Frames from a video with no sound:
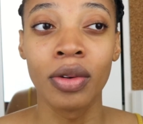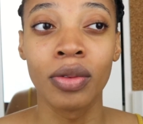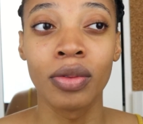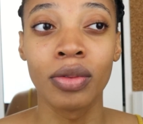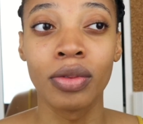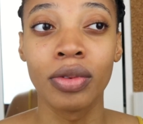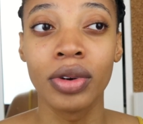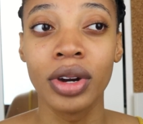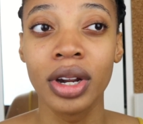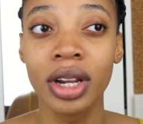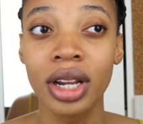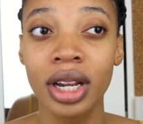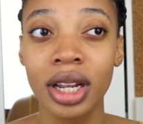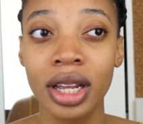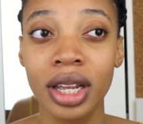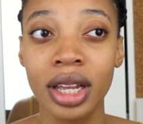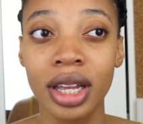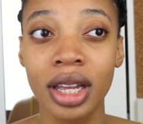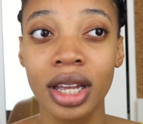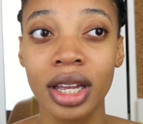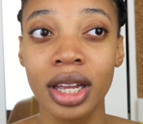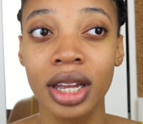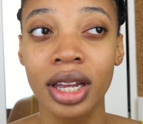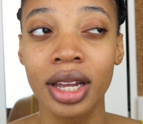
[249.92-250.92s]

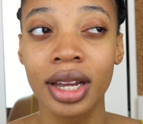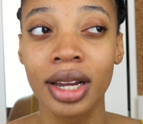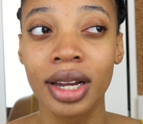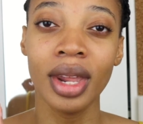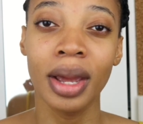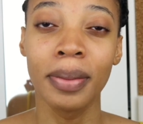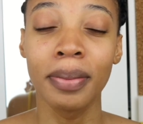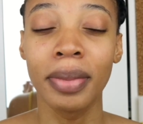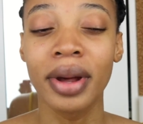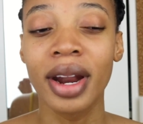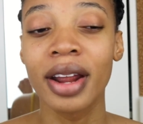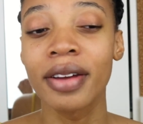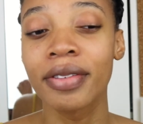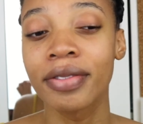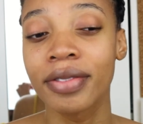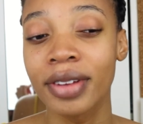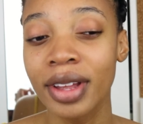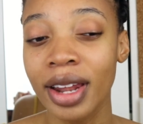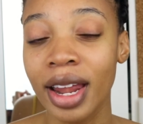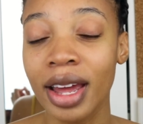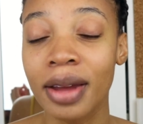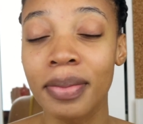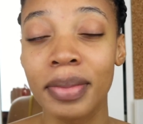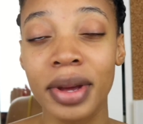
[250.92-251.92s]
I
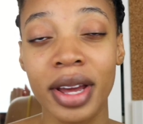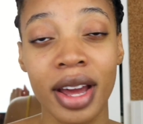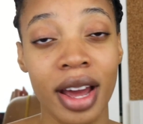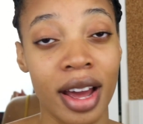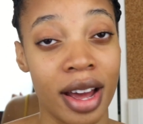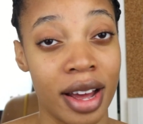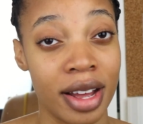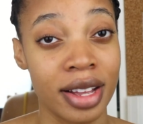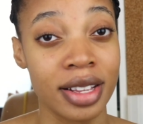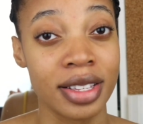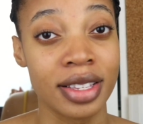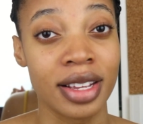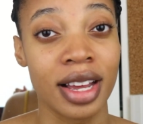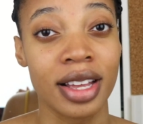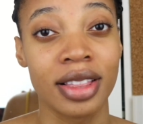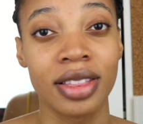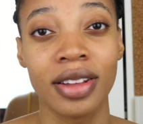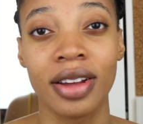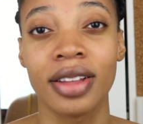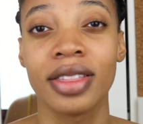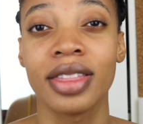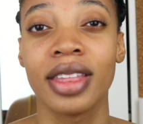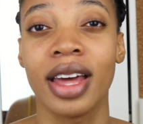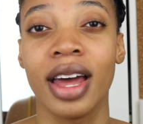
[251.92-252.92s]
feel like because I
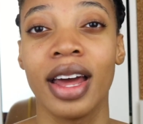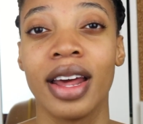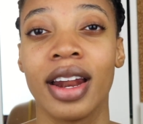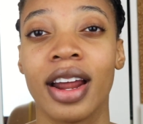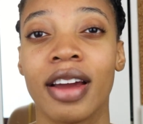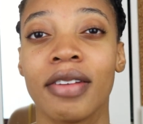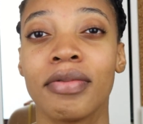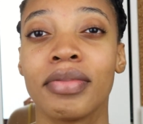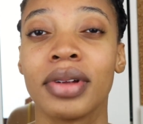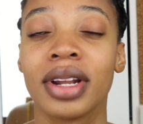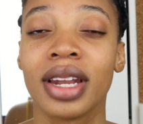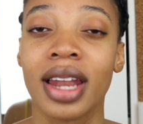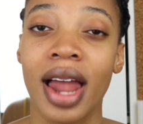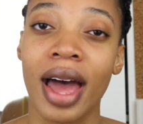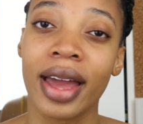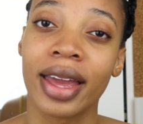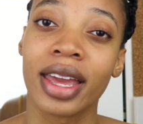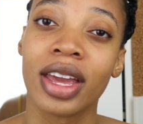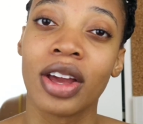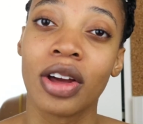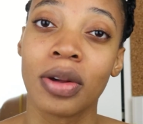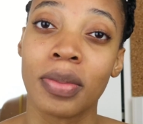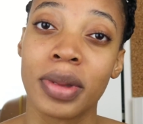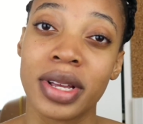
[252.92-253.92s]
thought that, I've been
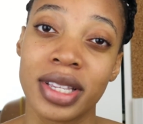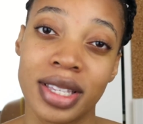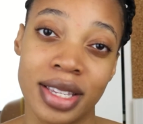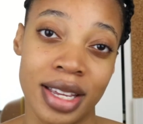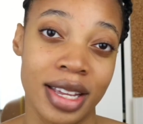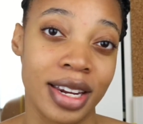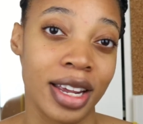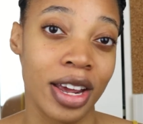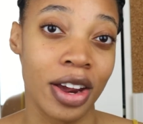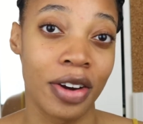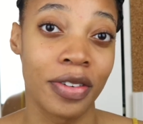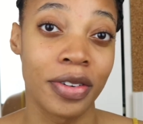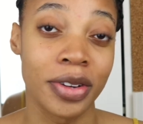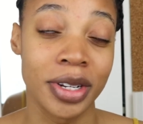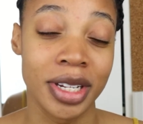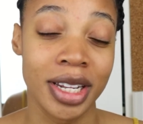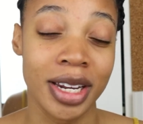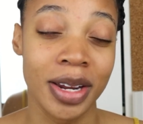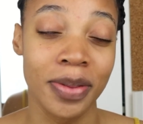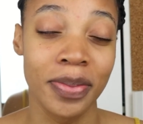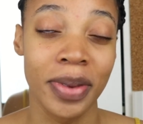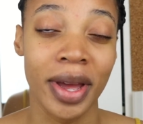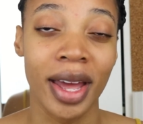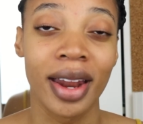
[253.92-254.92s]
lacking on my skincare
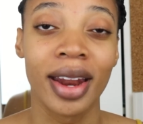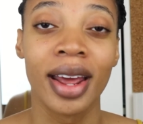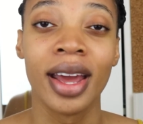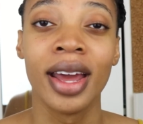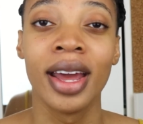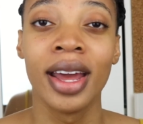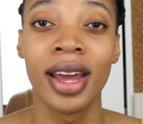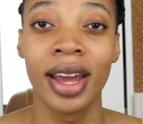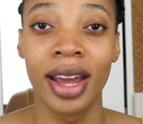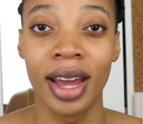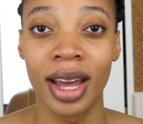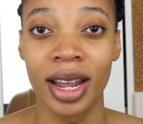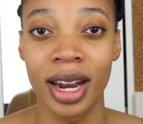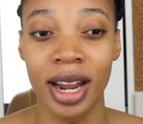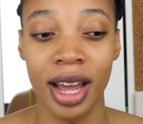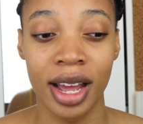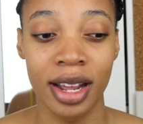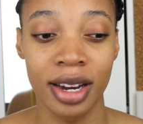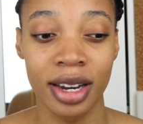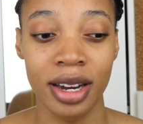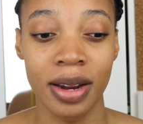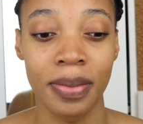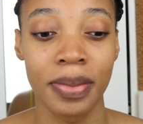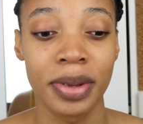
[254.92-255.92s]
routine a bit and I
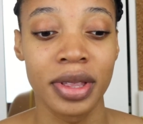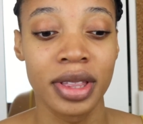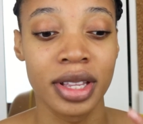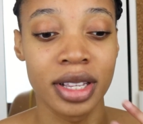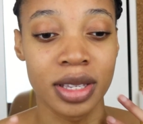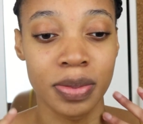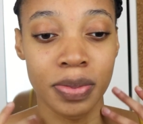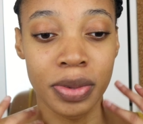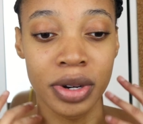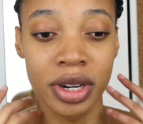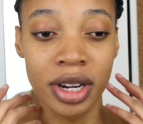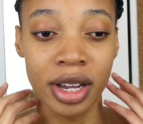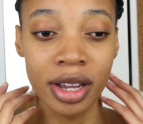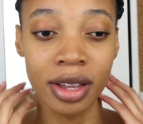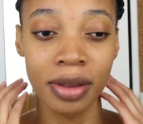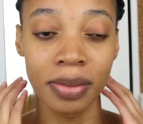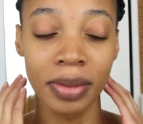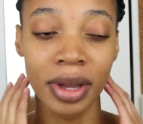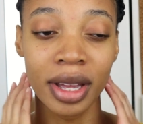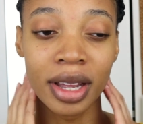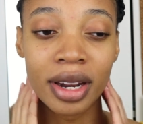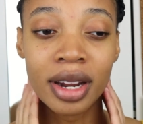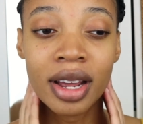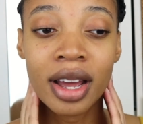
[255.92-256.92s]
ended up in this
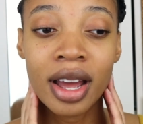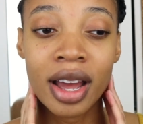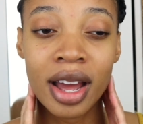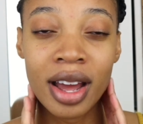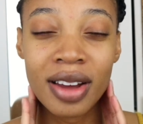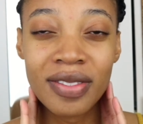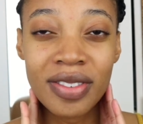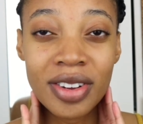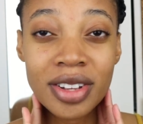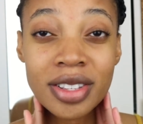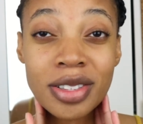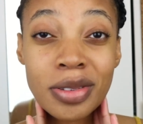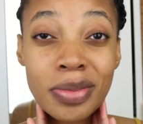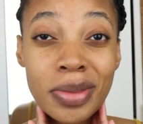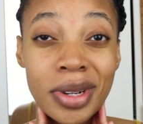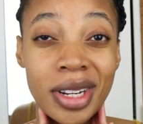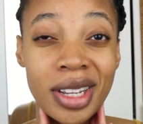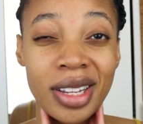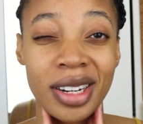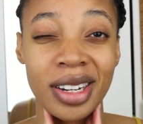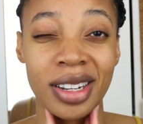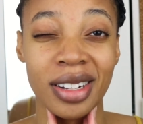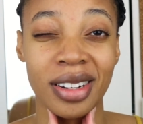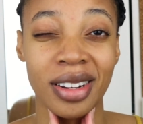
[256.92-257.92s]
predicament. I've also been
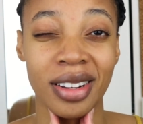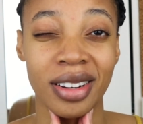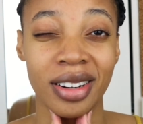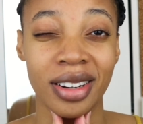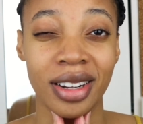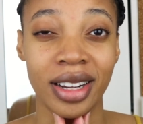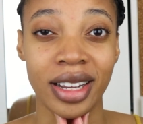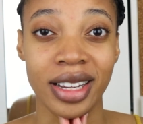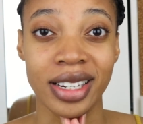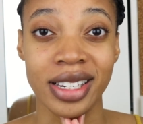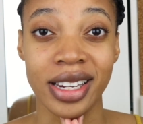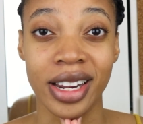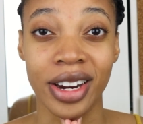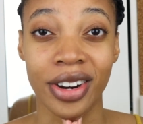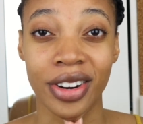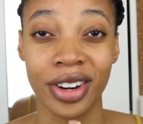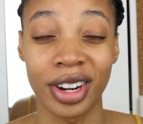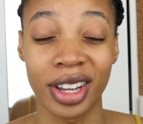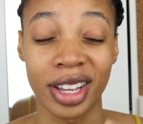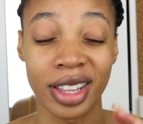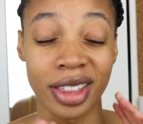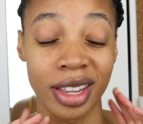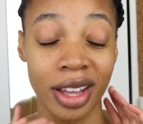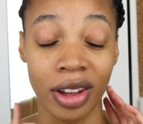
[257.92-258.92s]
eating a lot of like
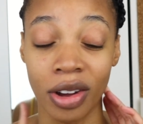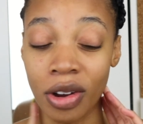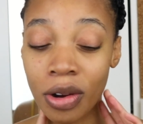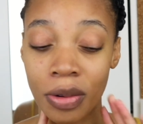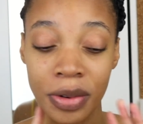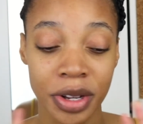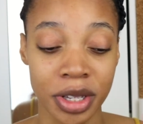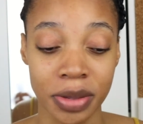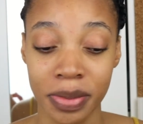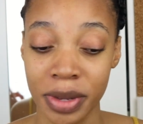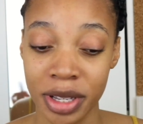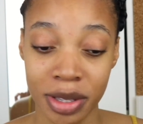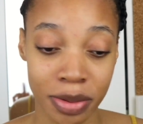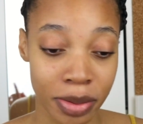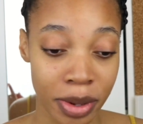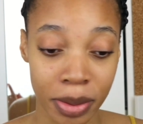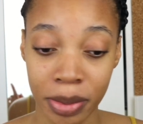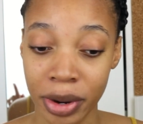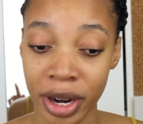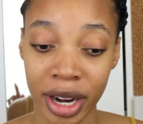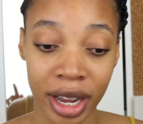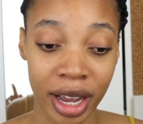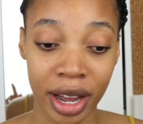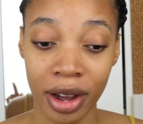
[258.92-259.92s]
dairy and that always makes me
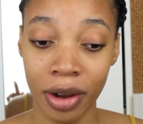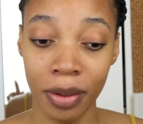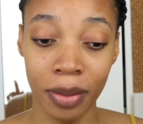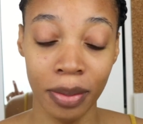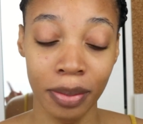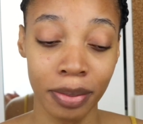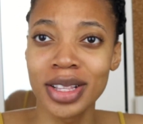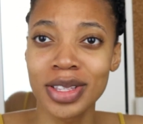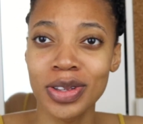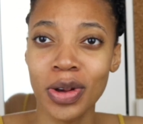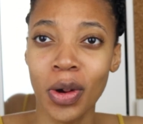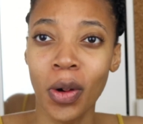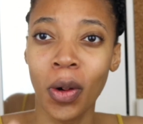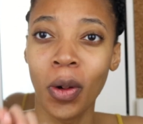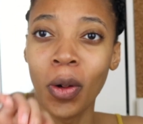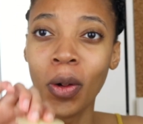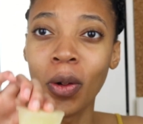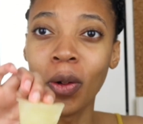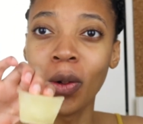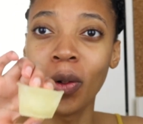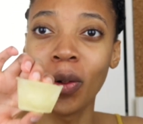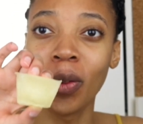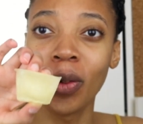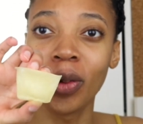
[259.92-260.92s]
break out. It's
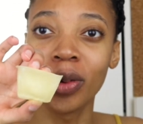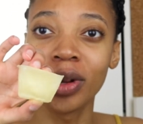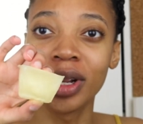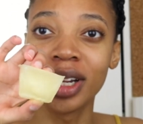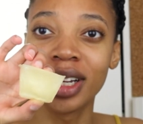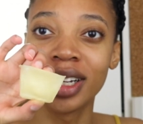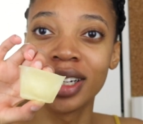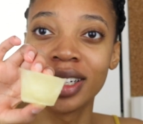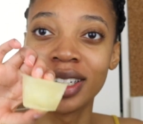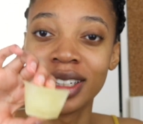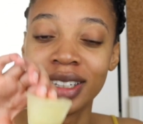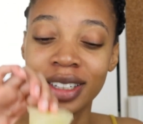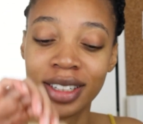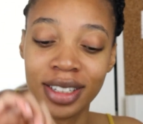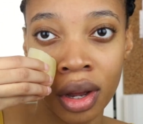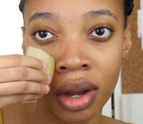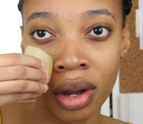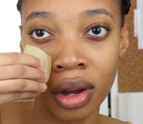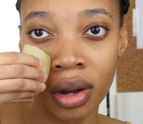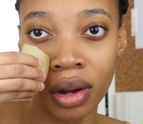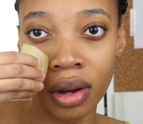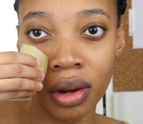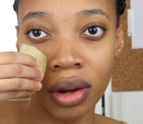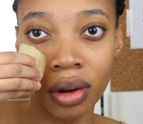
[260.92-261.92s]
cold.
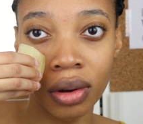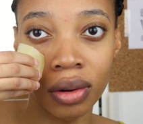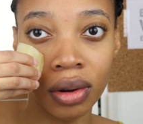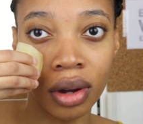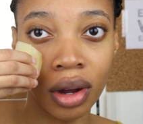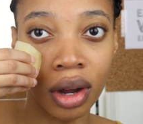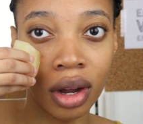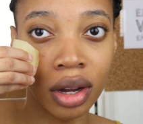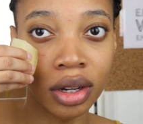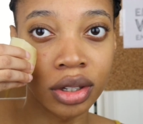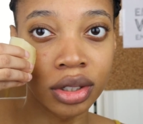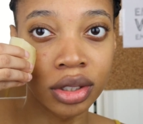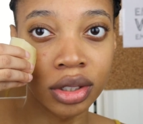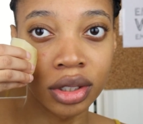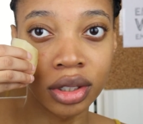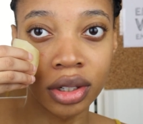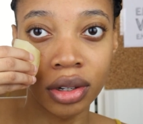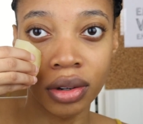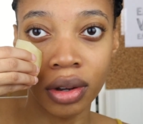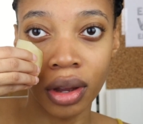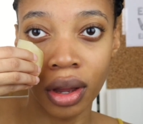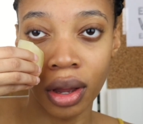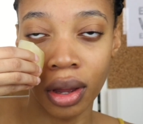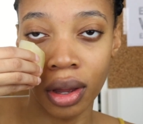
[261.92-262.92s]
Oh gosh.
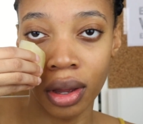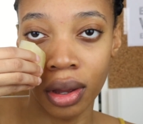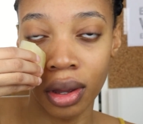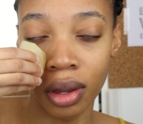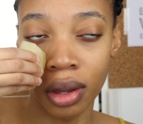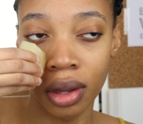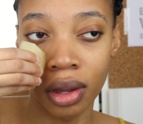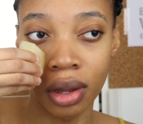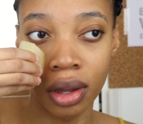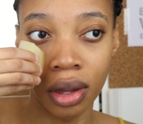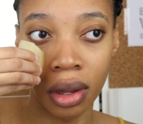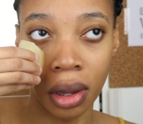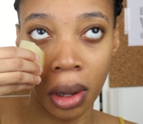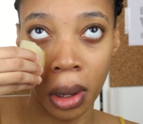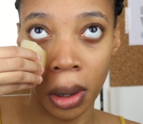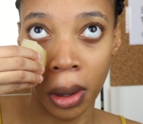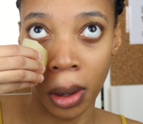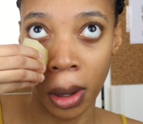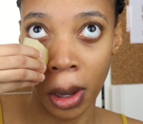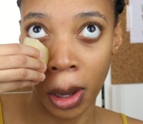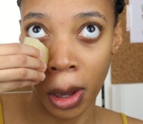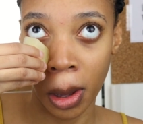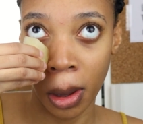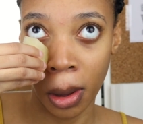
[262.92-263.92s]
Okay.
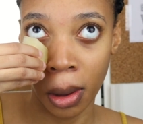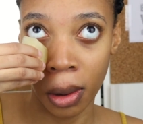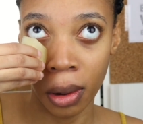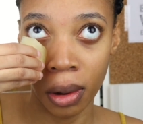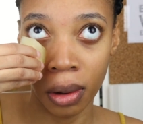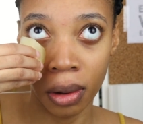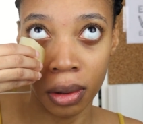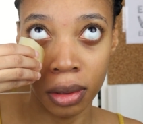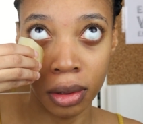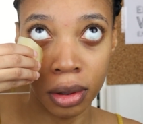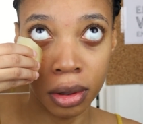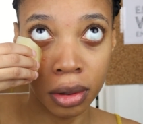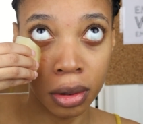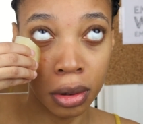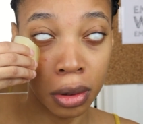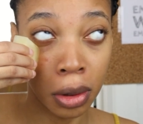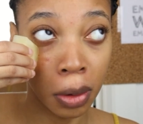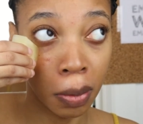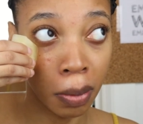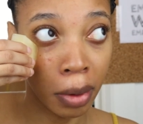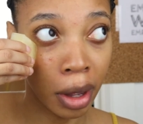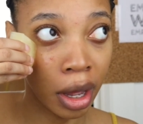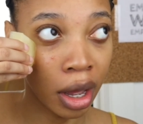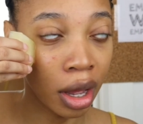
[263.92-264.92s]
Oh, this
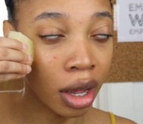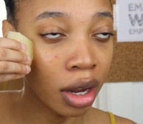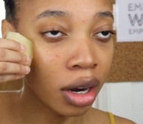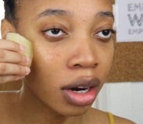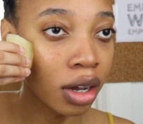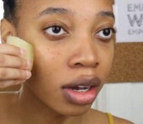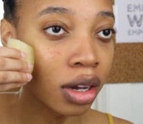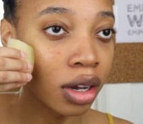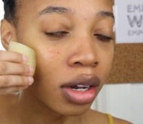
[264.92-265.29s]
isn't bad.